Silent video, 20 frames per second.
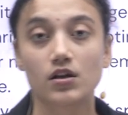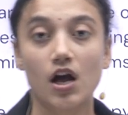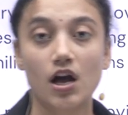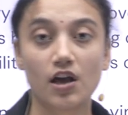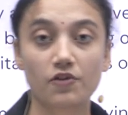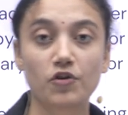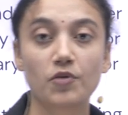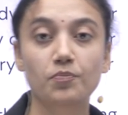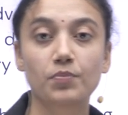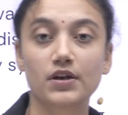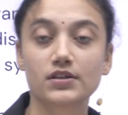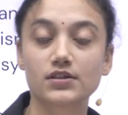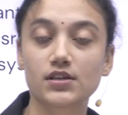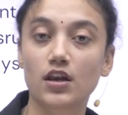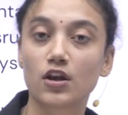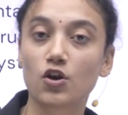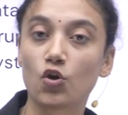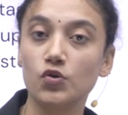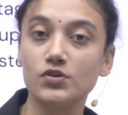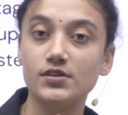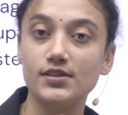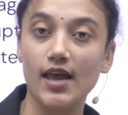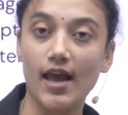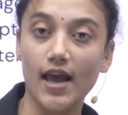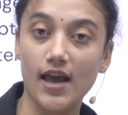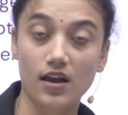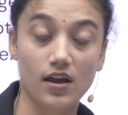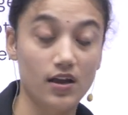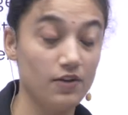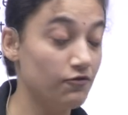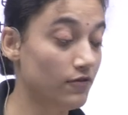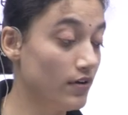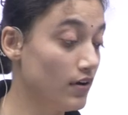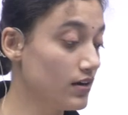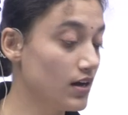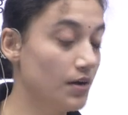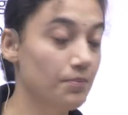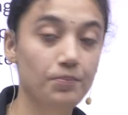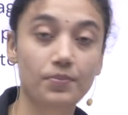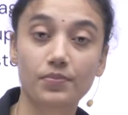If a person knows, if
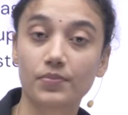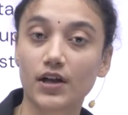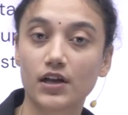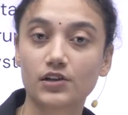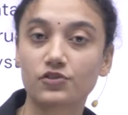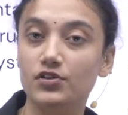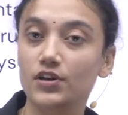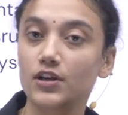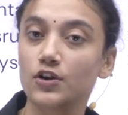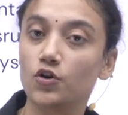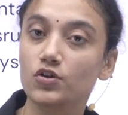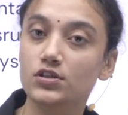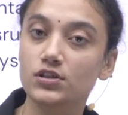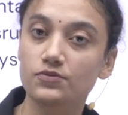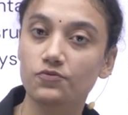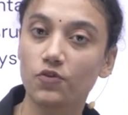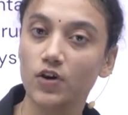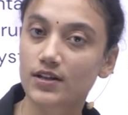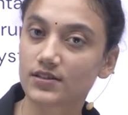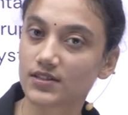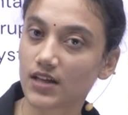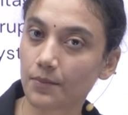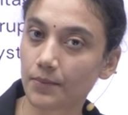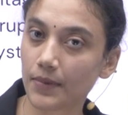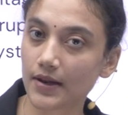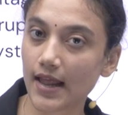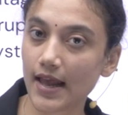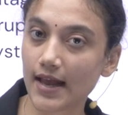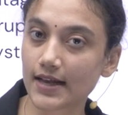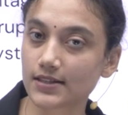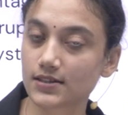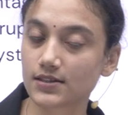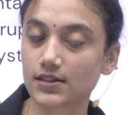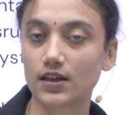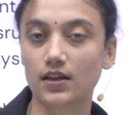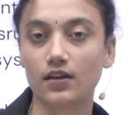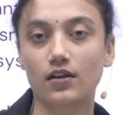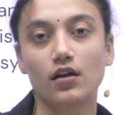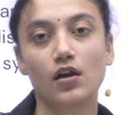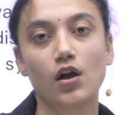a country knows, for example, X
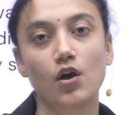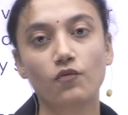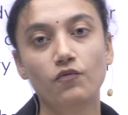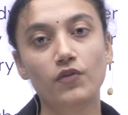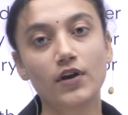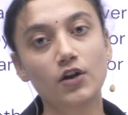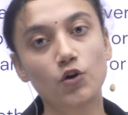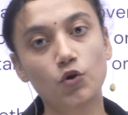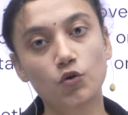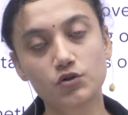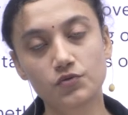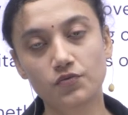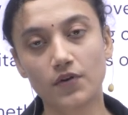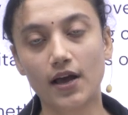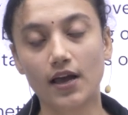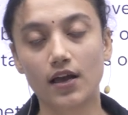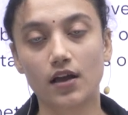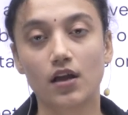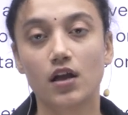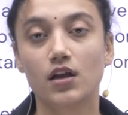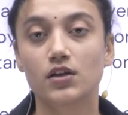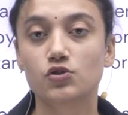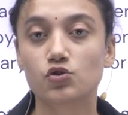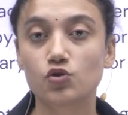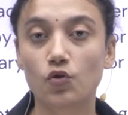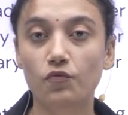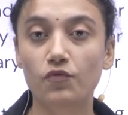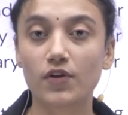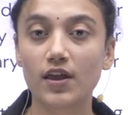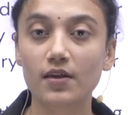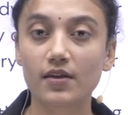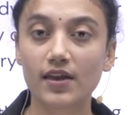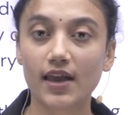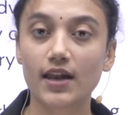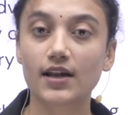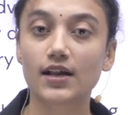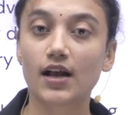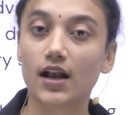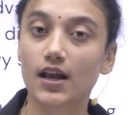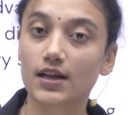thing, we knows Y. So we
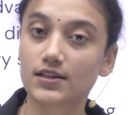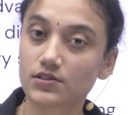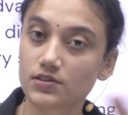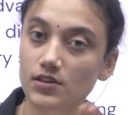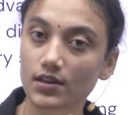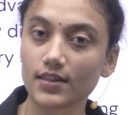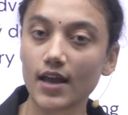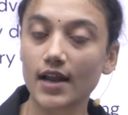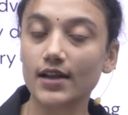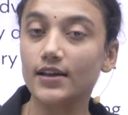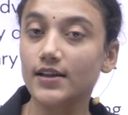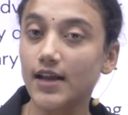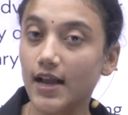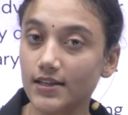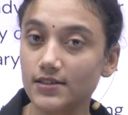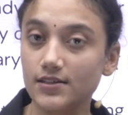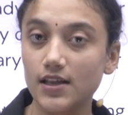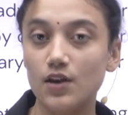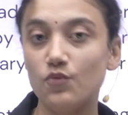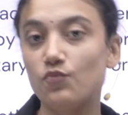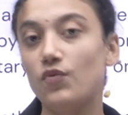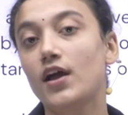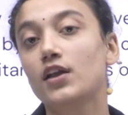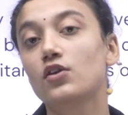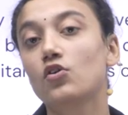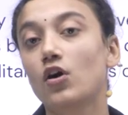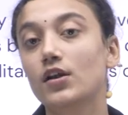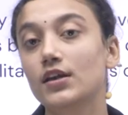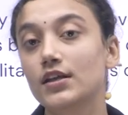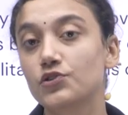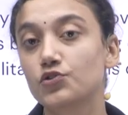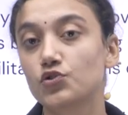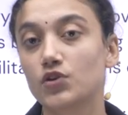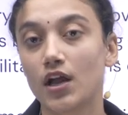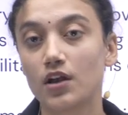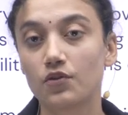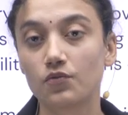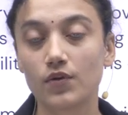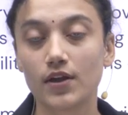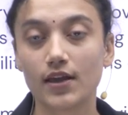can cluster that X and Y knowledge
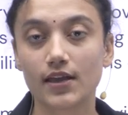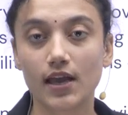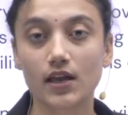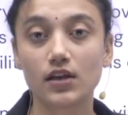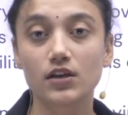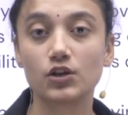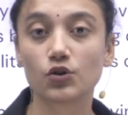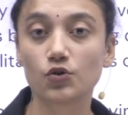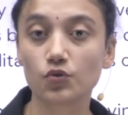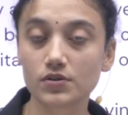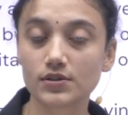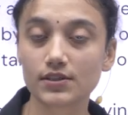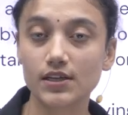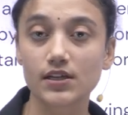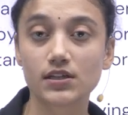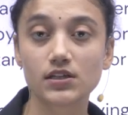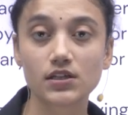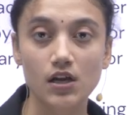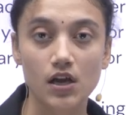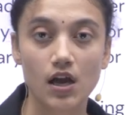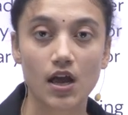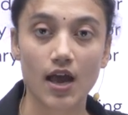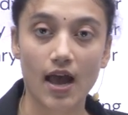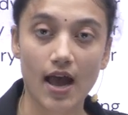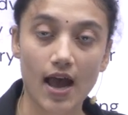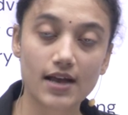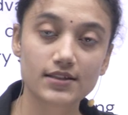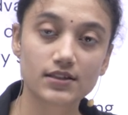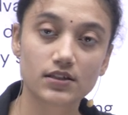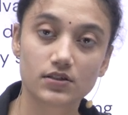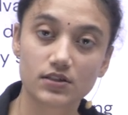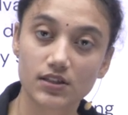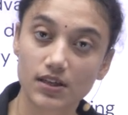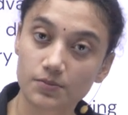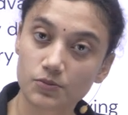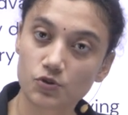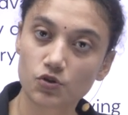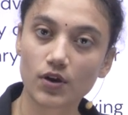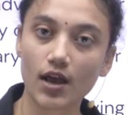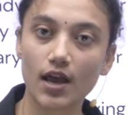and we can use it as a
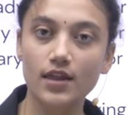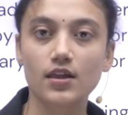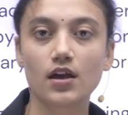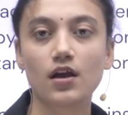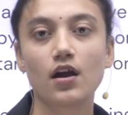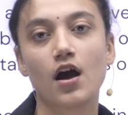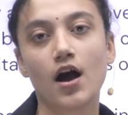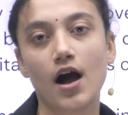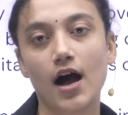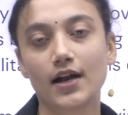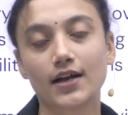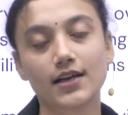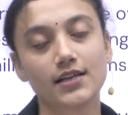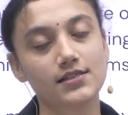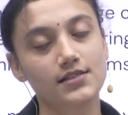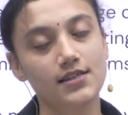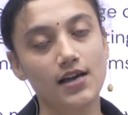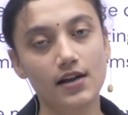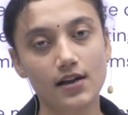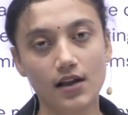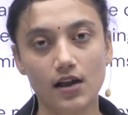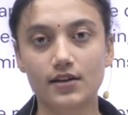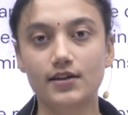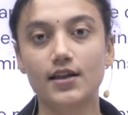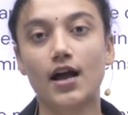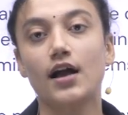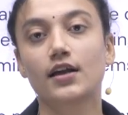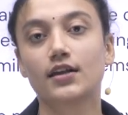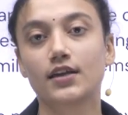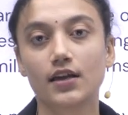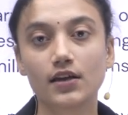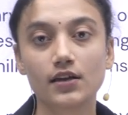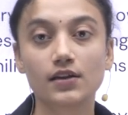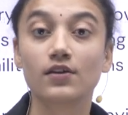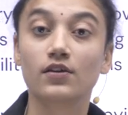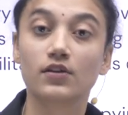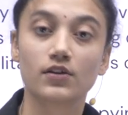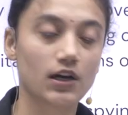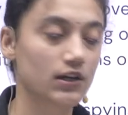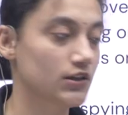team together against that attacking
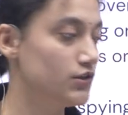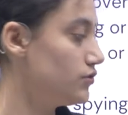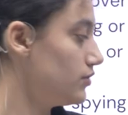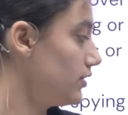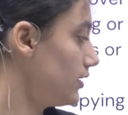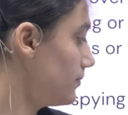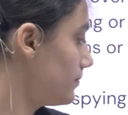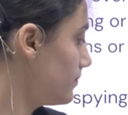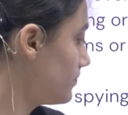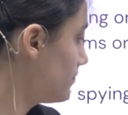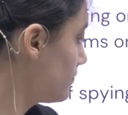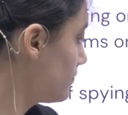country.